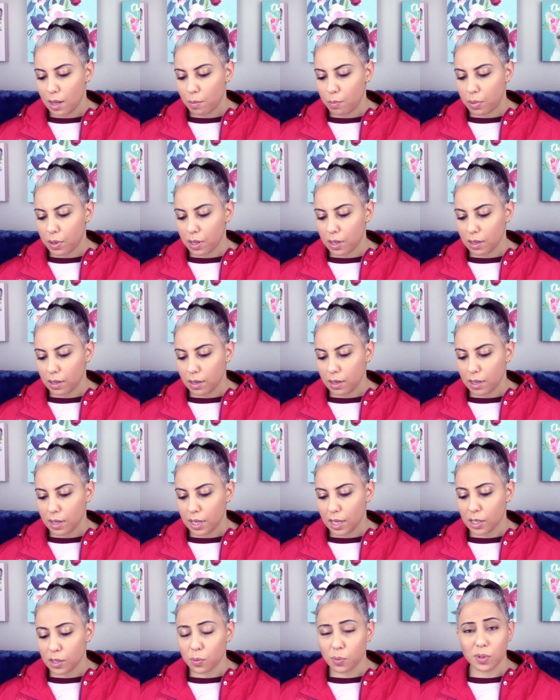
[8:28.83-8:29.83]
But
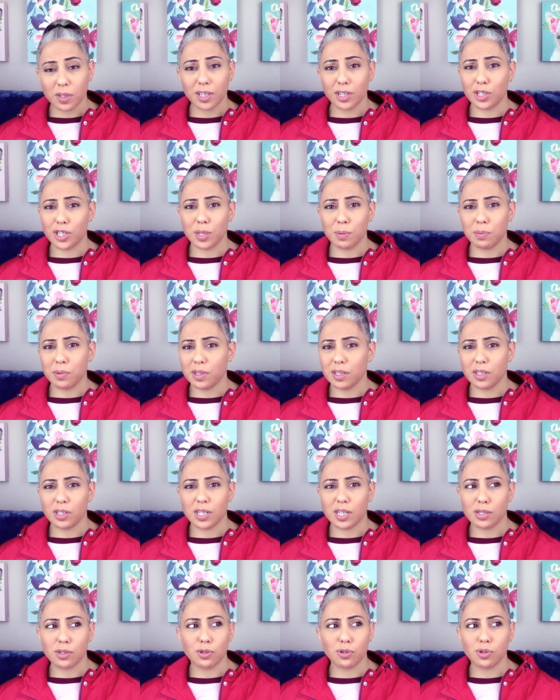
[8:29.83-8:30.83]
it's really cheap. The
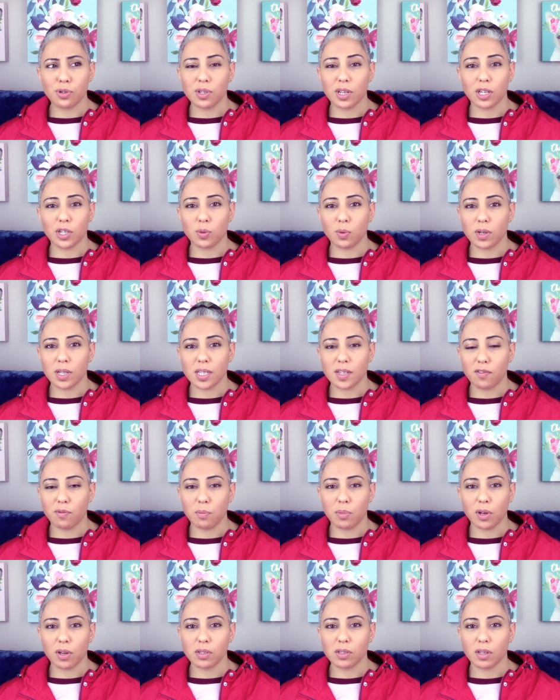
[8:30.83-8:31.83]
testers are like twenty-seven
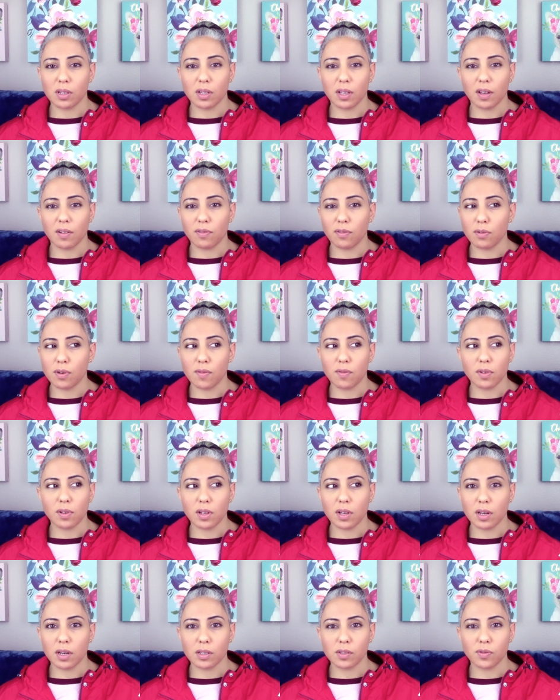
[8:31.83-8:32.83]
bucks on like Forever
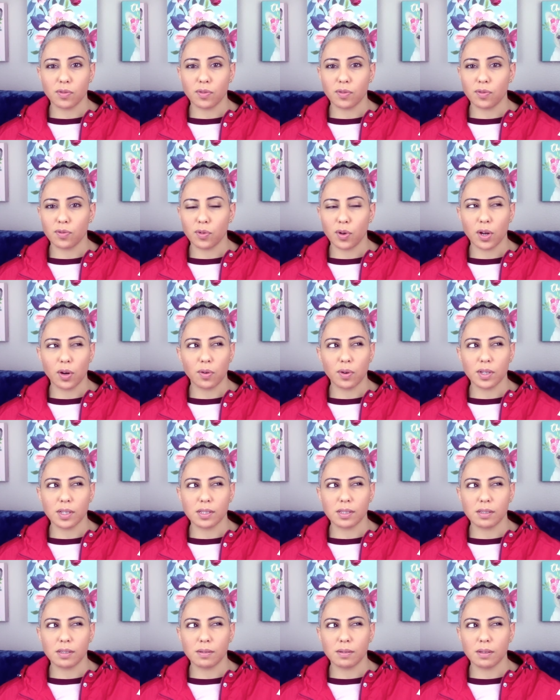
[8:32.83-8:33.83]
Lux,
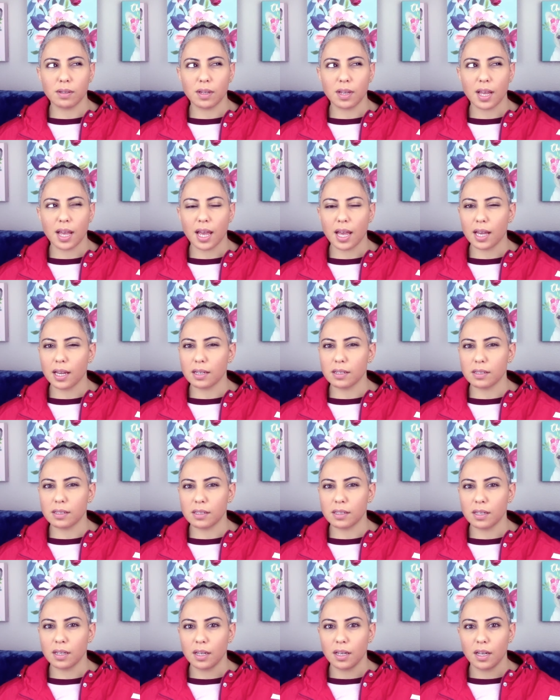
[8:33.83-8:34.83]
Fragrance
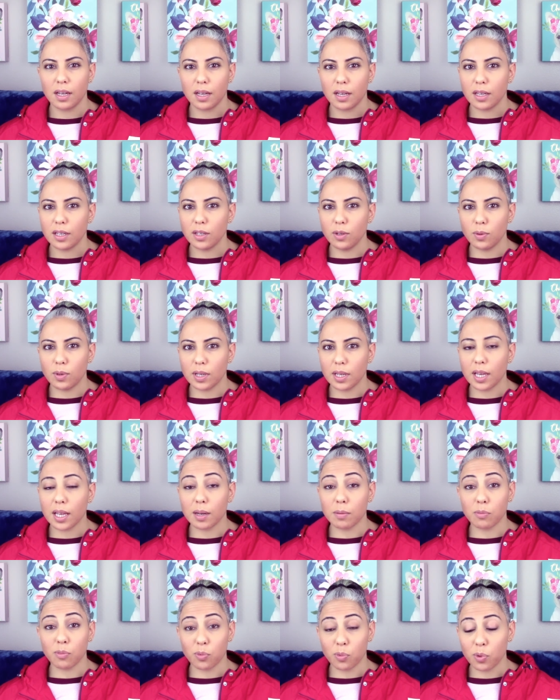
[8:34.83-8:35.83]
X. You can
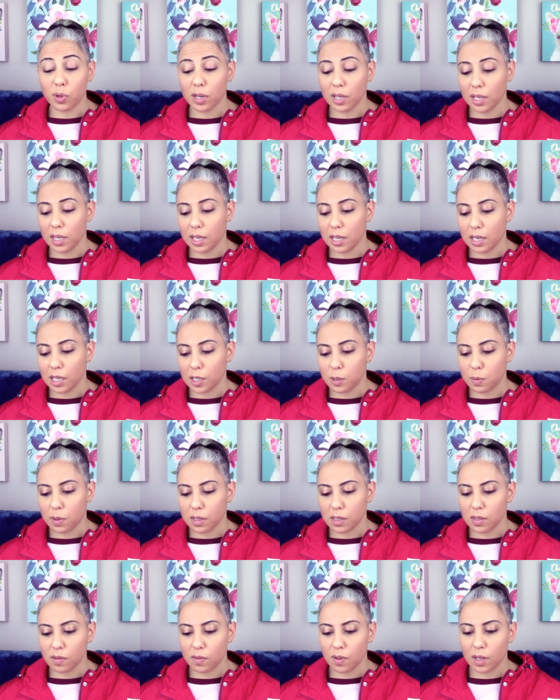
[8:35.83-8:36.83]
get them really
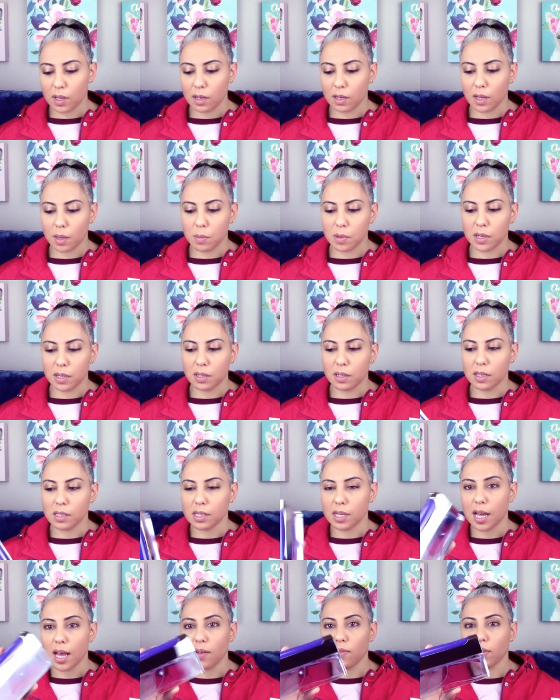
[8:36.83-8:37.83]
inexpensive, and I mean, it
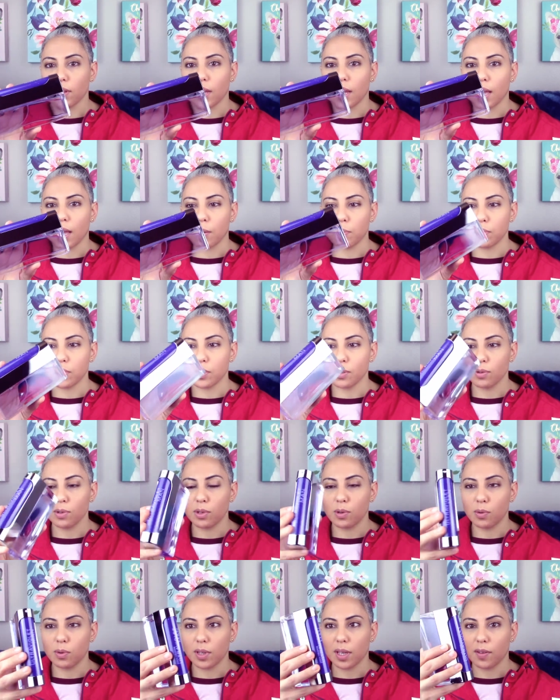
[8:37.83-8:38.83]
doesn't have a cap, so you
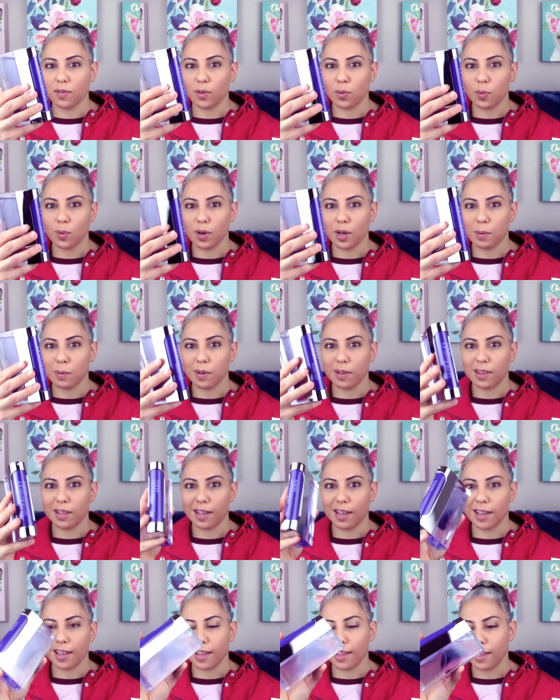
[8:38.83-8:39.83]
don't really have to worry about
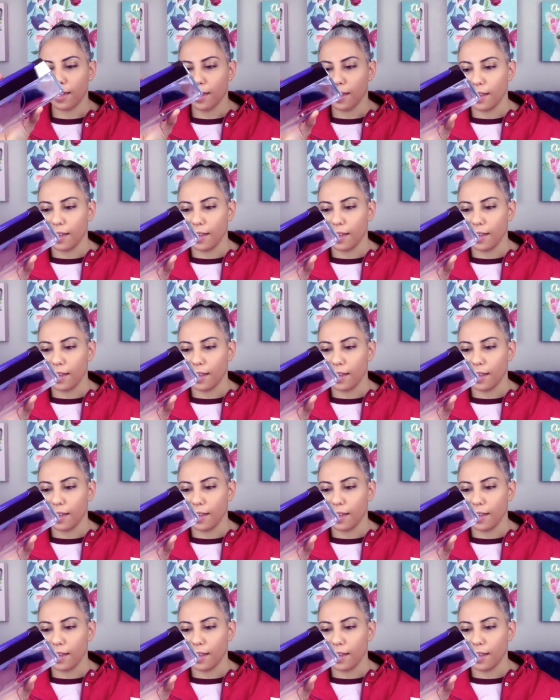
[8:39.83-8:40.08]
that.